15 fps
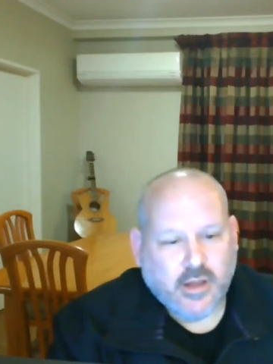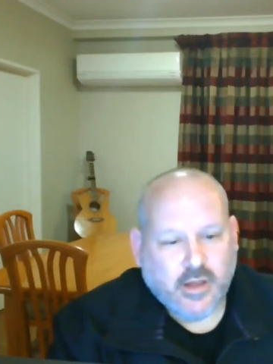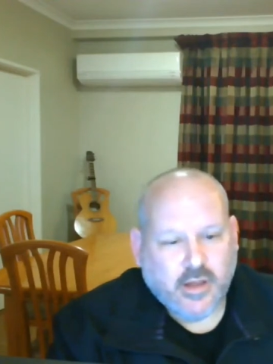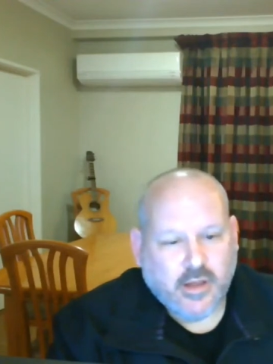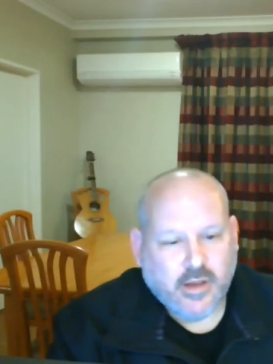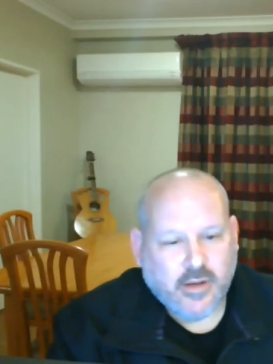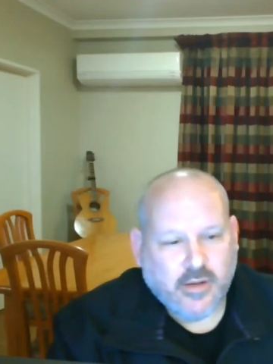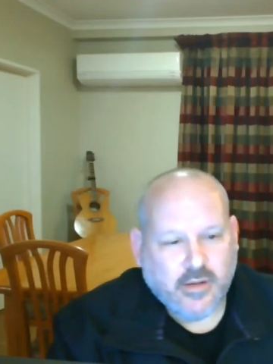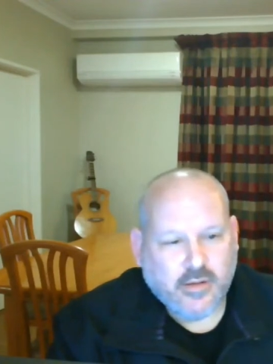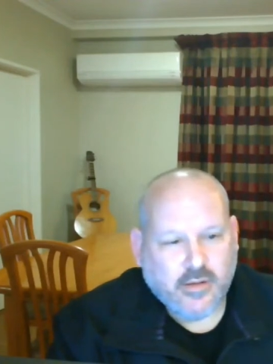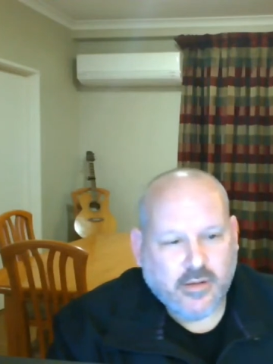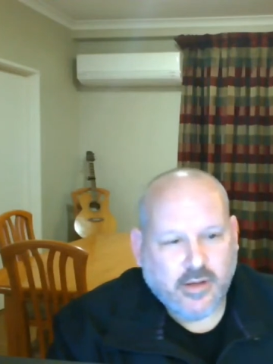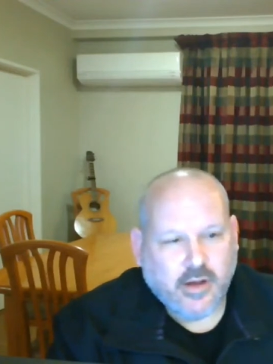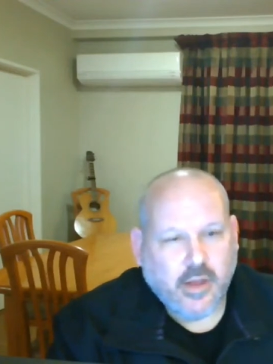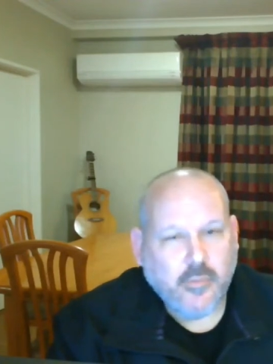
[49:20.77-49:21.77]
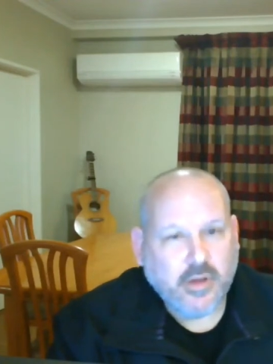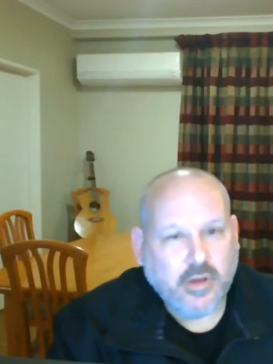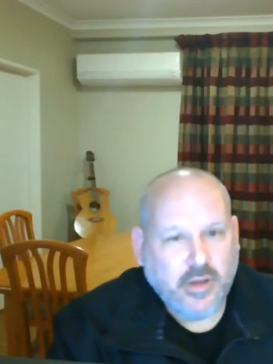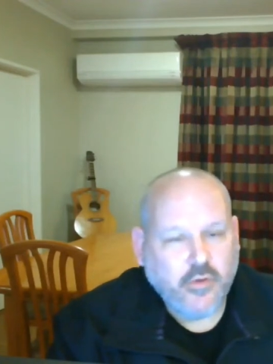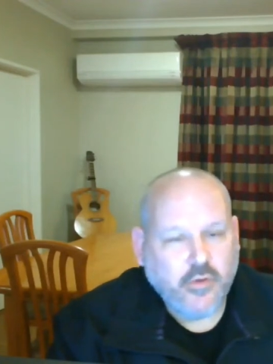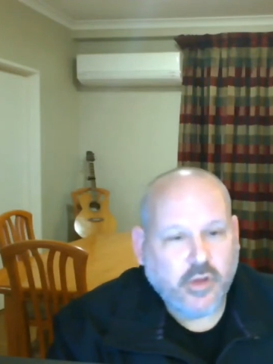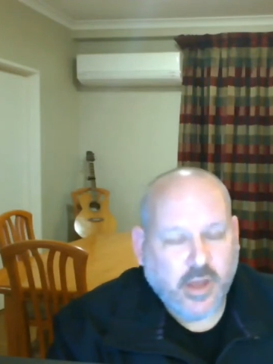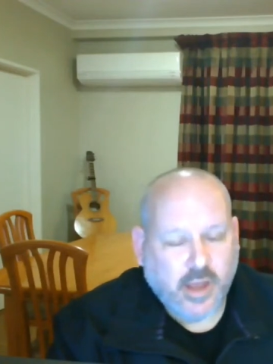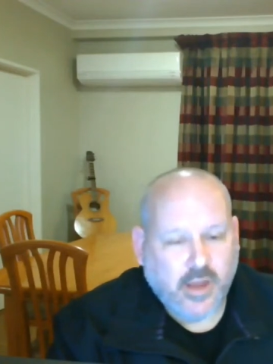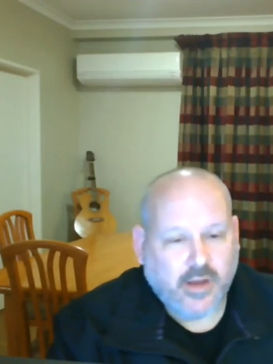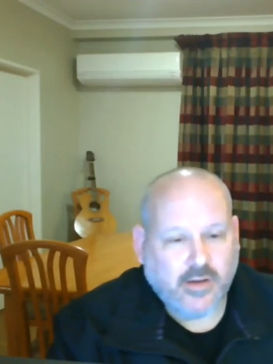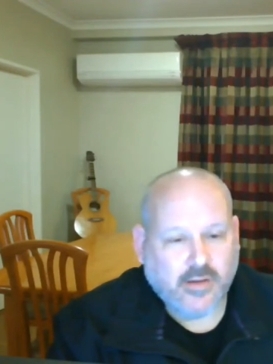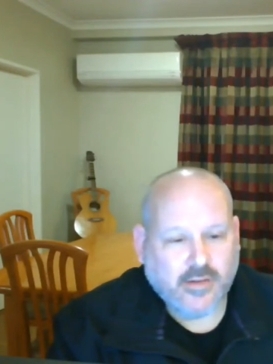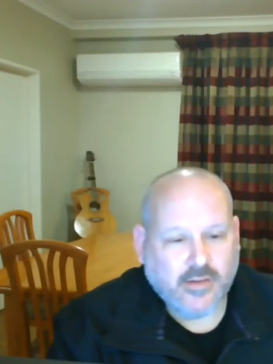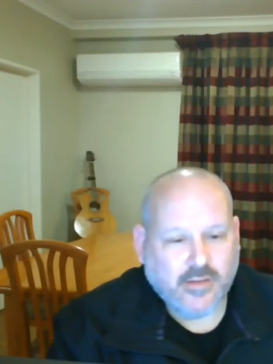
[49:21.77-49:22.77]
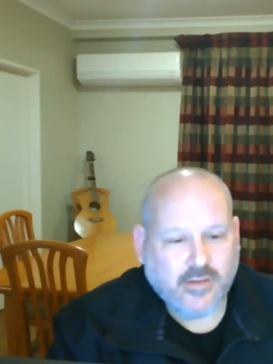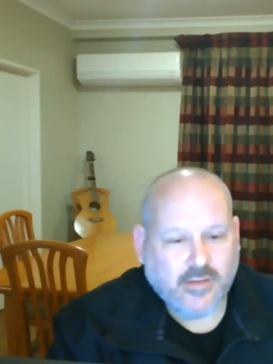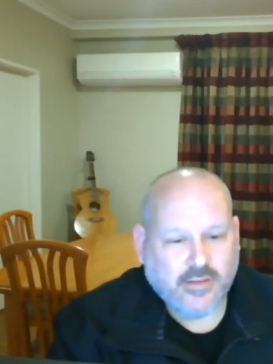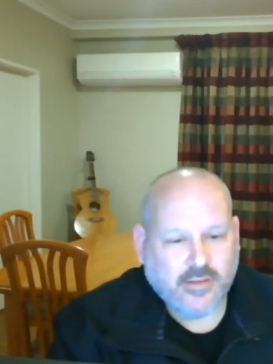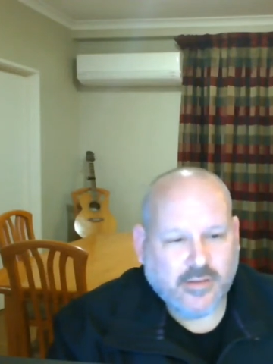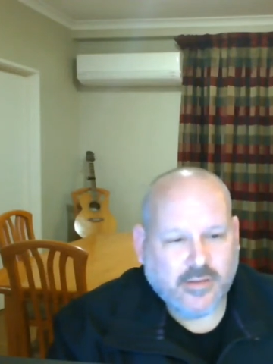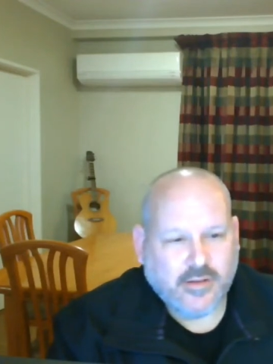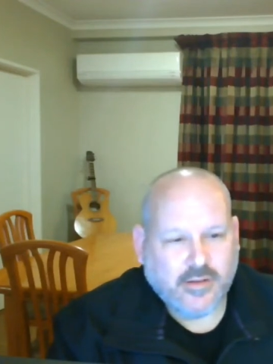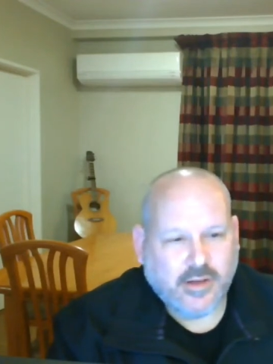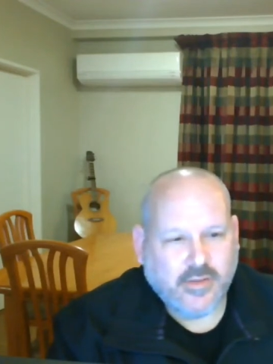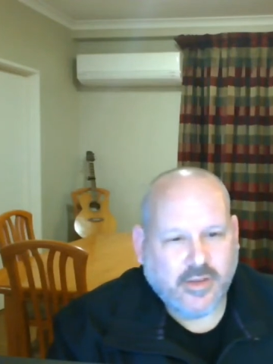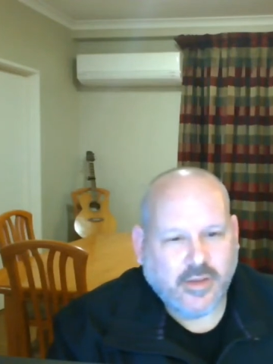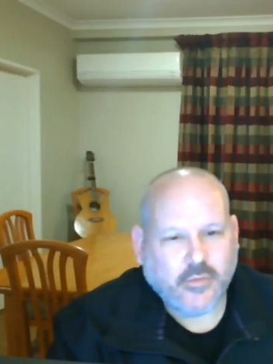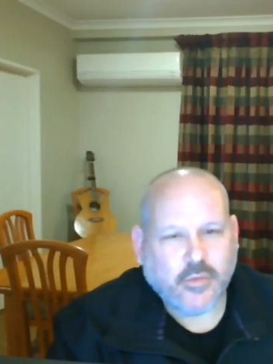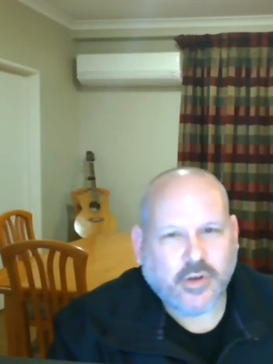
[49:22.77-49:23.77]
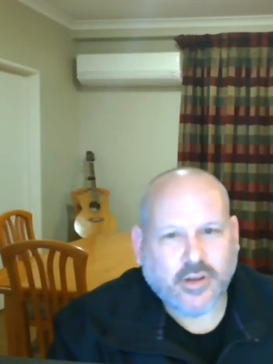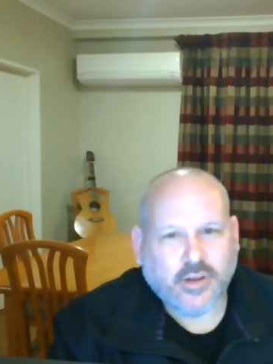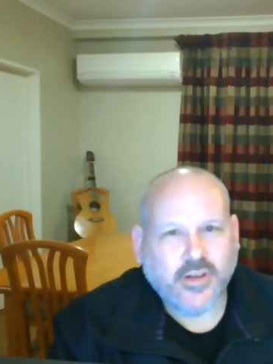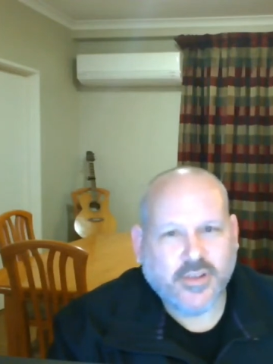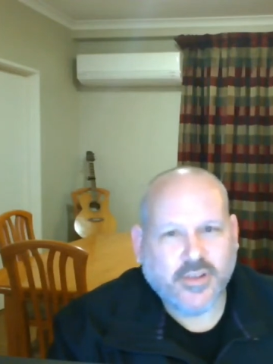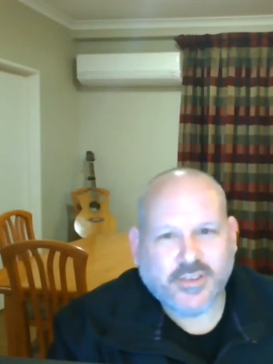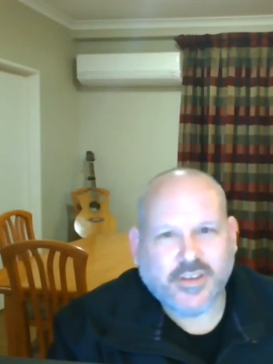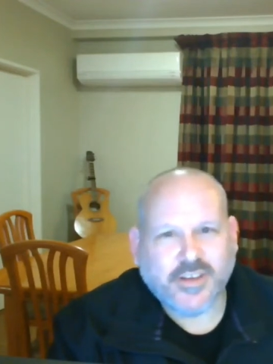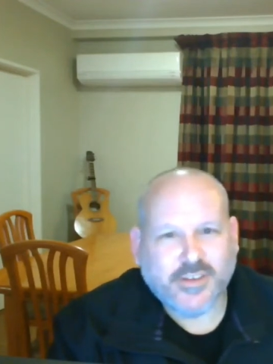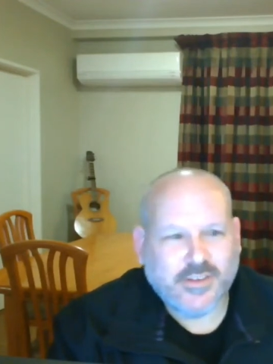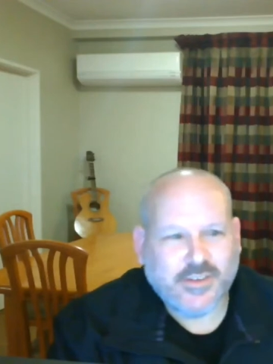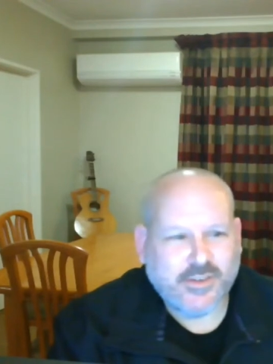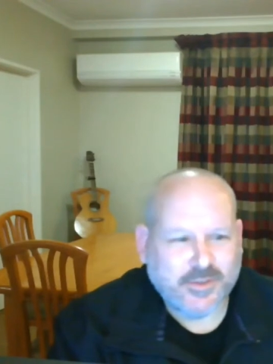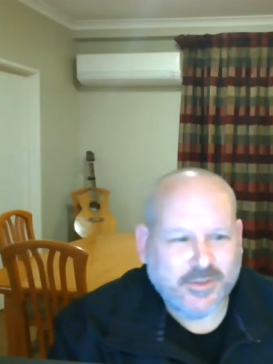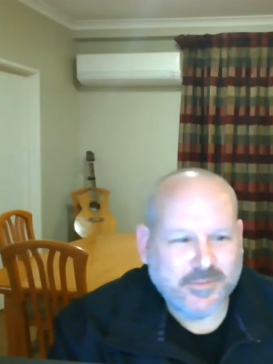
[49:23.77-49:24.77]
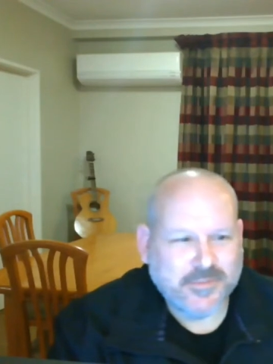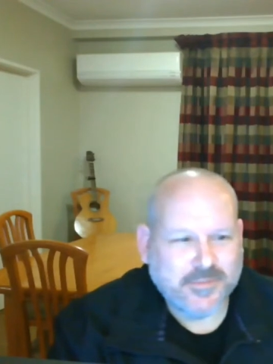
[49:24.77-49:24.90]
And, and I believe you can. And that's what I'd like to say to you.